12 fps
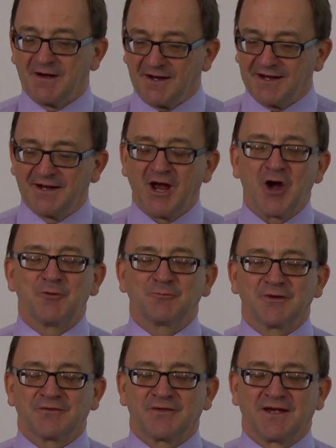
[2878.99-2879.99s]
I hope
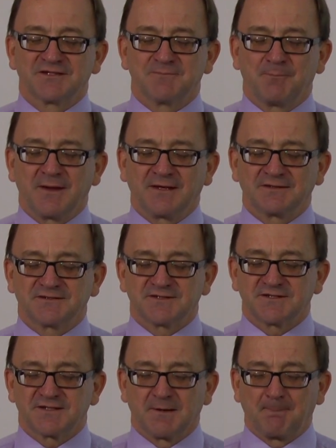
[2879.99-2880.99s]
that there's been
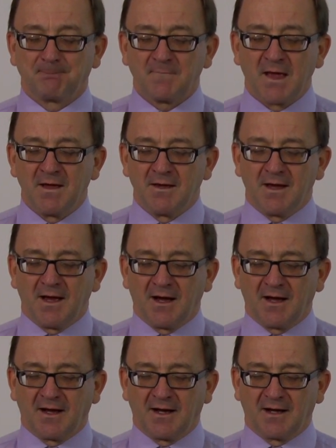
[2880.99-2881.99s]
some
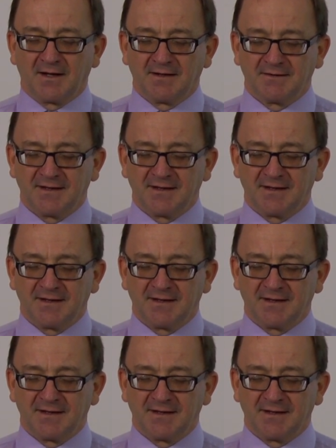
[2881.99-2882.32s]
uh,